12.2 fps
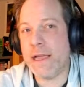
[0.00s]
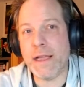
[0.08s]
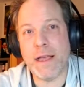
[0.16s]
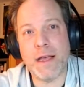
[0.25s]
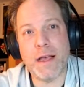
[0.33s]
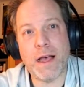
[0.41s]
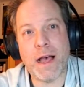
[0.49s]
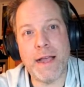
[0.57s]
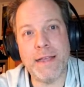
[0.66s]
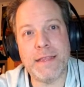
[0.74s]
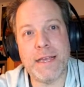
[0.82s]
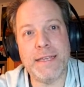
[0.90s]
I
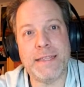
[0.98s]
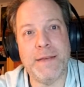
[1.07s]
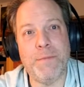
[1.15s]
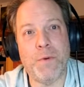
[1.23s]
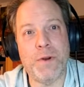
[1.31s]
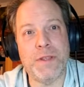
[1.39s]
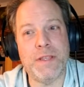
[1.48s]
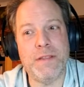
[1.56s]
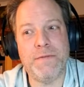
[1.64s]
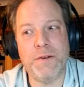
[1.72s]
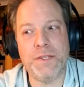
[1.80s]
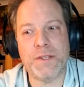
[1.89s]
I liked it more than the
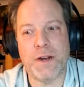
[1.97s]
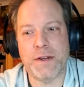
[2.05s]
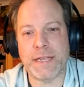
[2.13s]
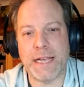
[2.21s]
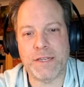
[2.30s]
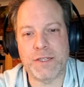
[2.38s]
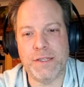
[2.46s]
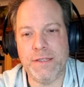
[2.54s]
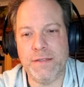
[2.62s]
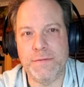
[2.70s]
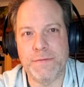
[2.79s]
first arc actually.